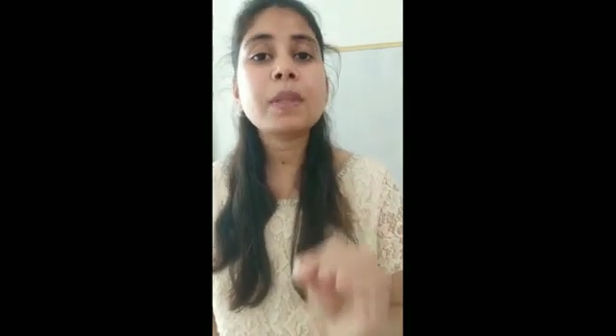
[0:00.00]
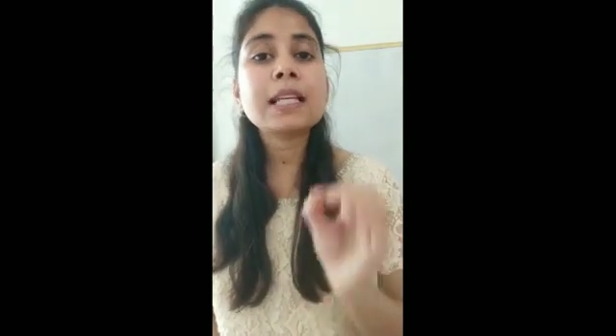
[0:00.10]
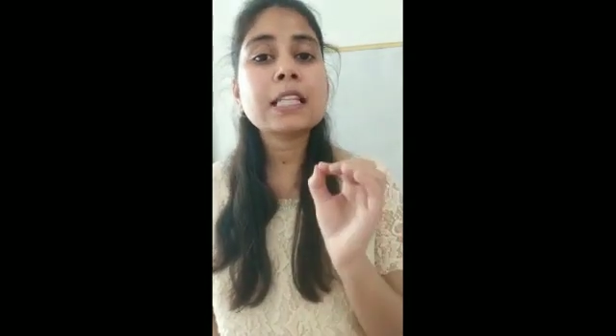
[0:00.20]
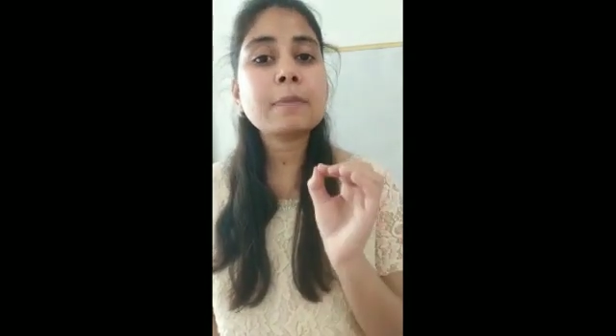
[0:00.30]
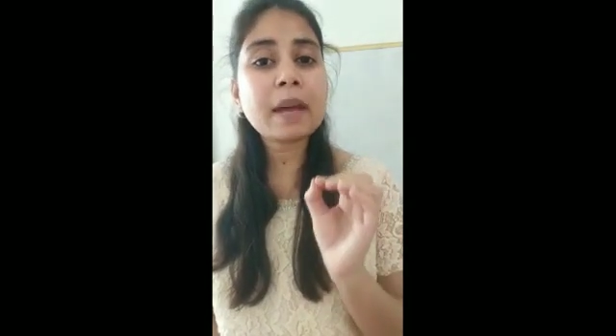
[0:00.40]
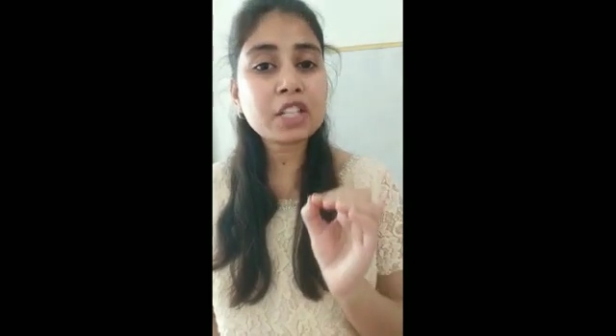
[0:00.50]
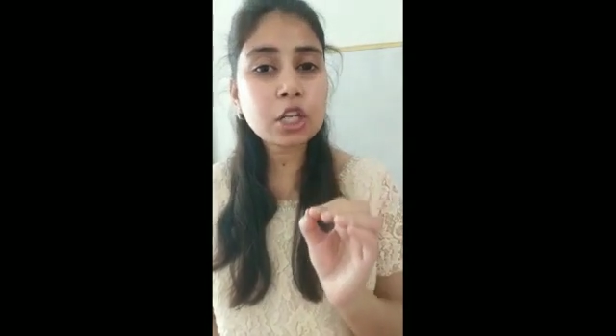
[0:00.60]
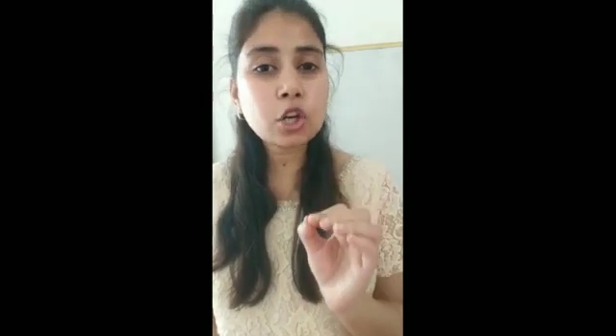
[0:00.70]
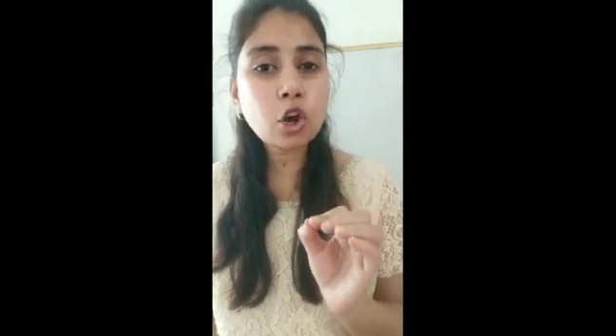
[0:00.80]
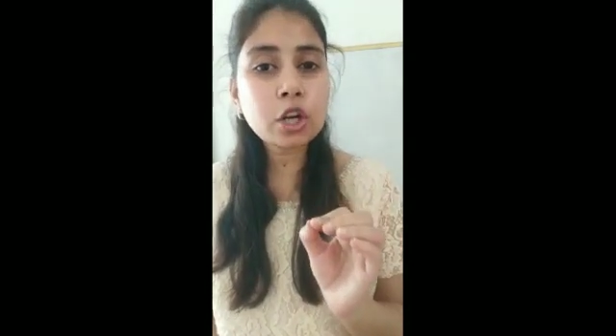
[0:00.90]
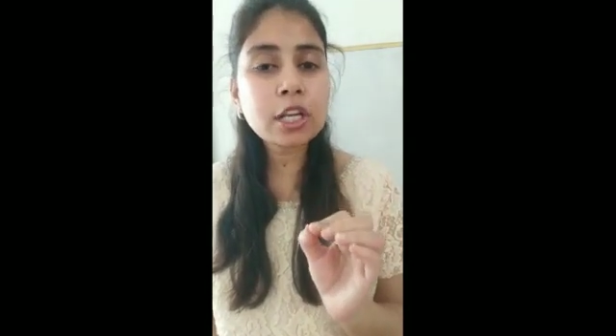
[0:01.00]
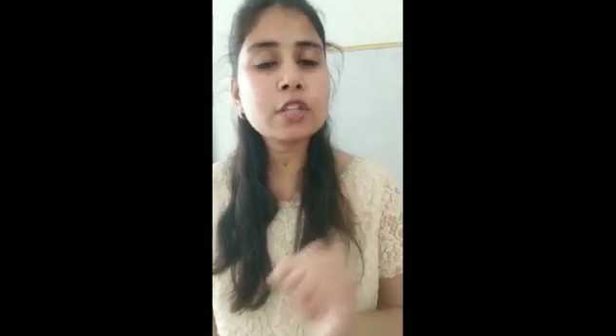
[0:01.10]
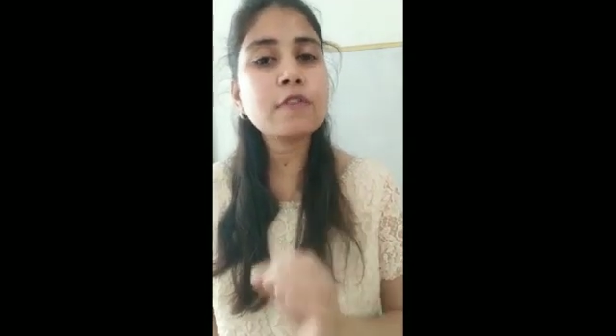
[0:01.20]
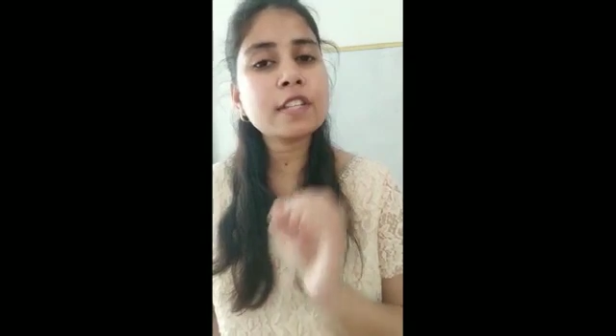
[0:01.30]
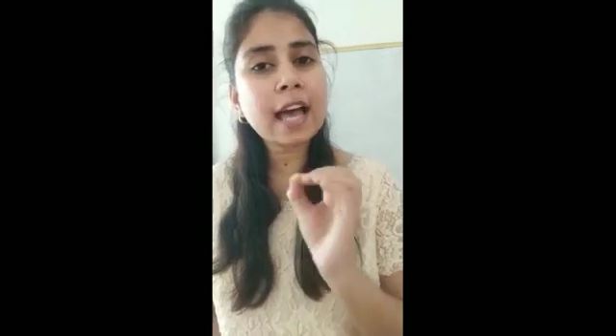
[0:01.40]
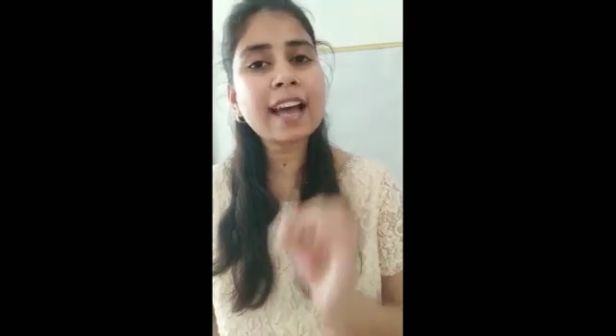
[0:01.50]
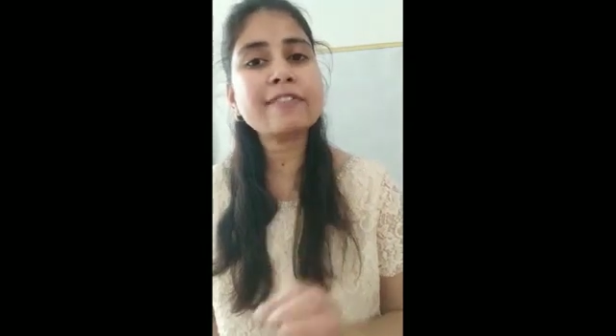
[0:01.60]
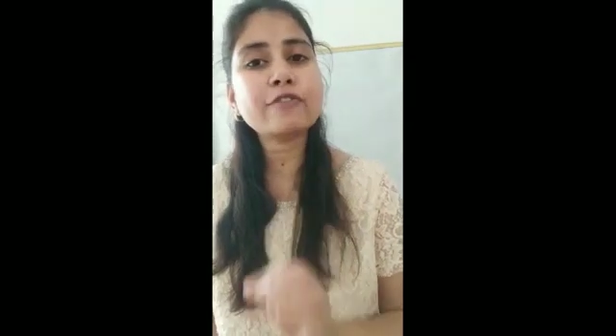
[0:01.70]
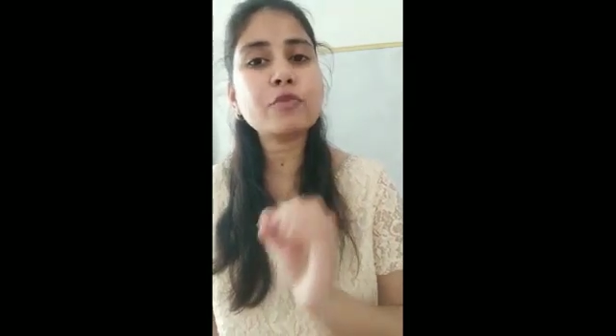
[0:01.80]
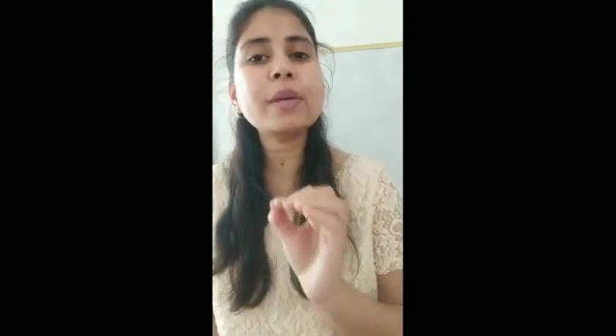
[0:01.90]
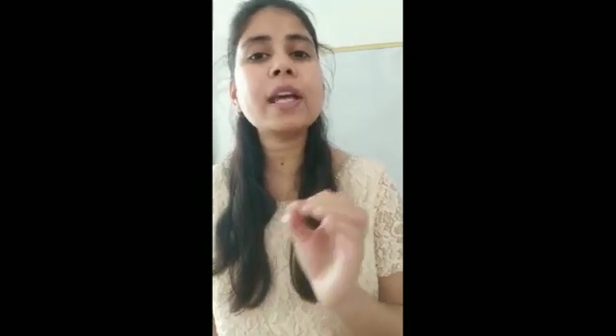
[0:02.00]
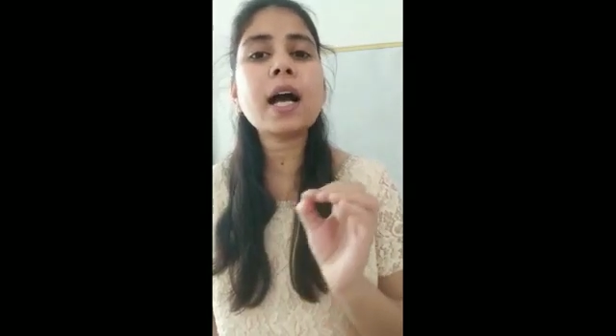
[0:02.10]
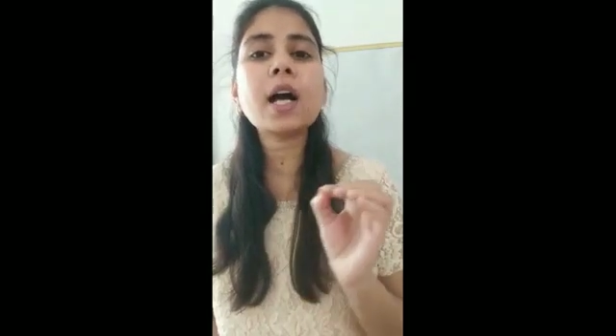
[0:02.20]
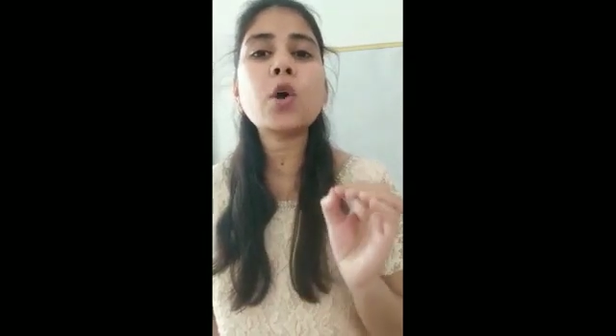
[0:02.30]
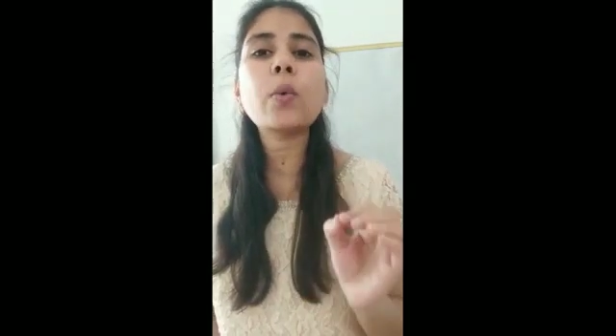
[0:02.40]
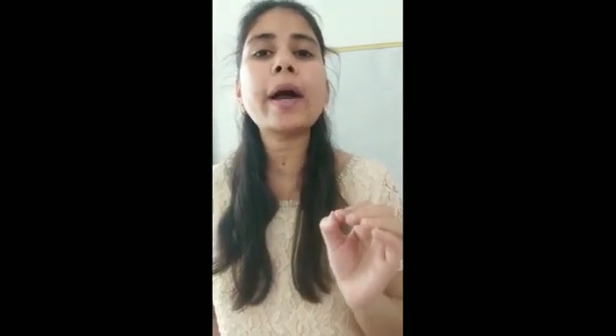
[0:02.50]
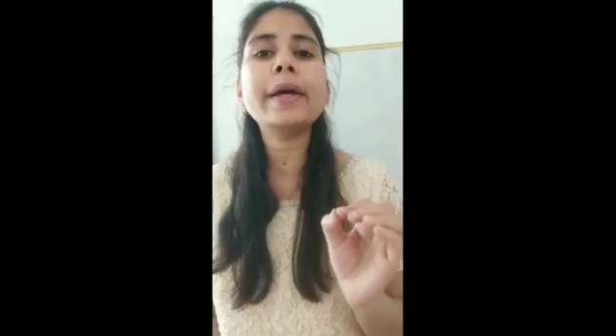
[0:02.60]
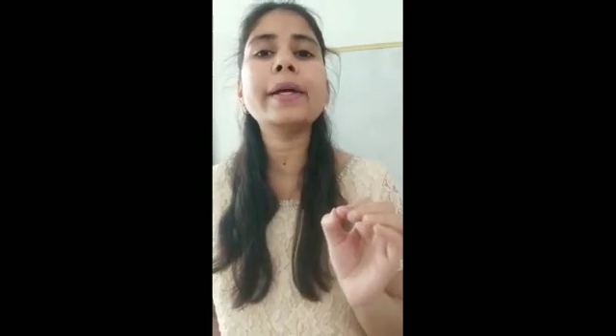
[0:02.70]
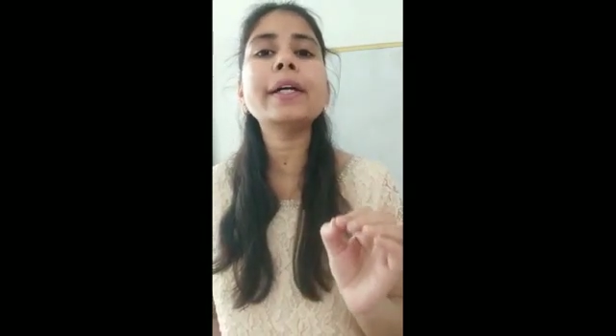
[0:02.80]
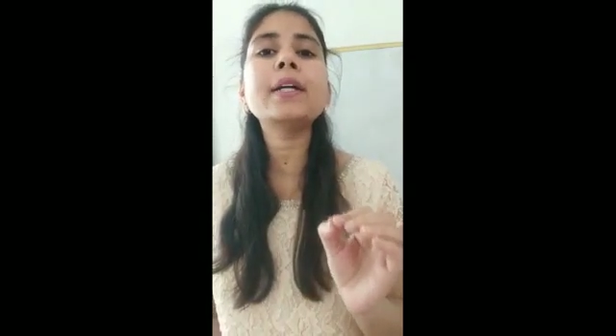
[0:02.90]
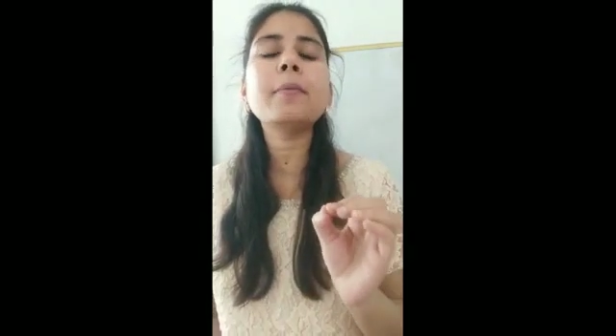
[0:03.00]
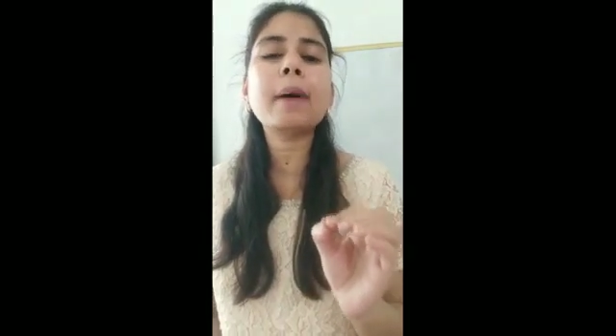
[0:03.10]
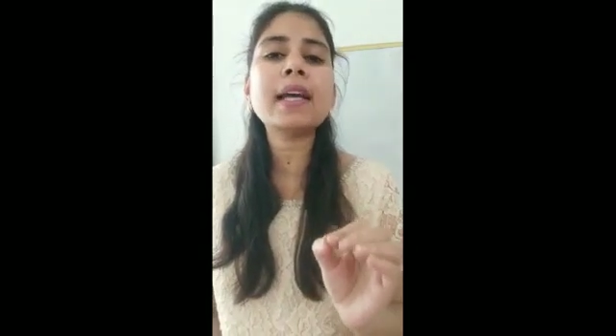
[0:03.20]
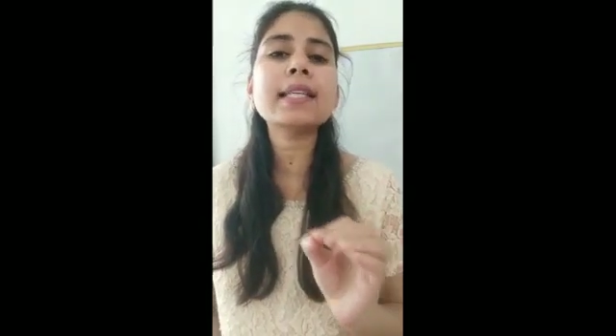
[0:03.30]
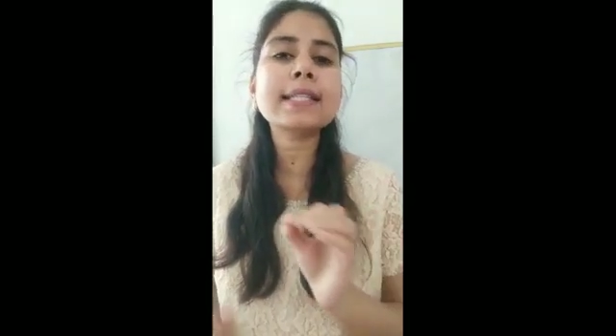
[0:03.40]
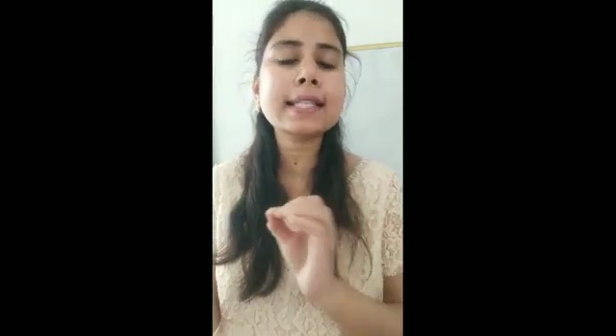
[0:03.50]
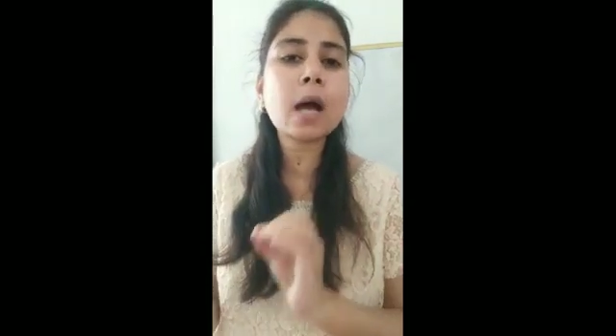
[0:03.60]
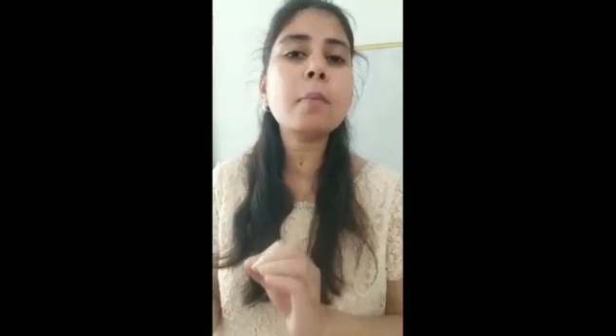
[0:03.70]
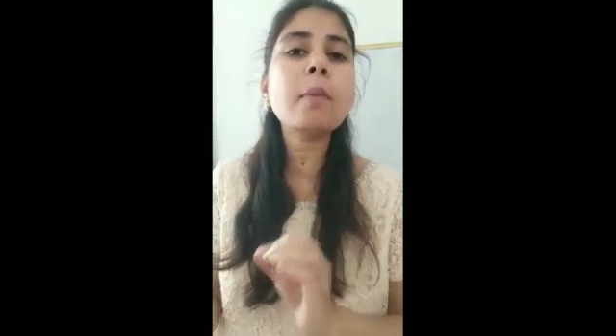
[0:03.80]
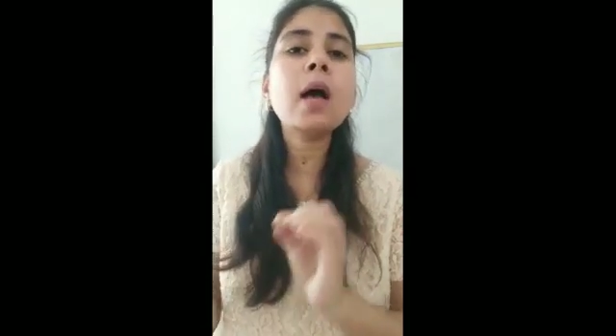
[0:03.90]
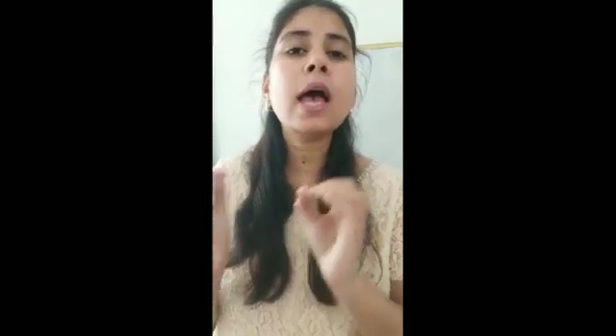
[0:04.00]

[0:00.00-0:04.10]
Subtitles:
special knowledge which have to be acquired by some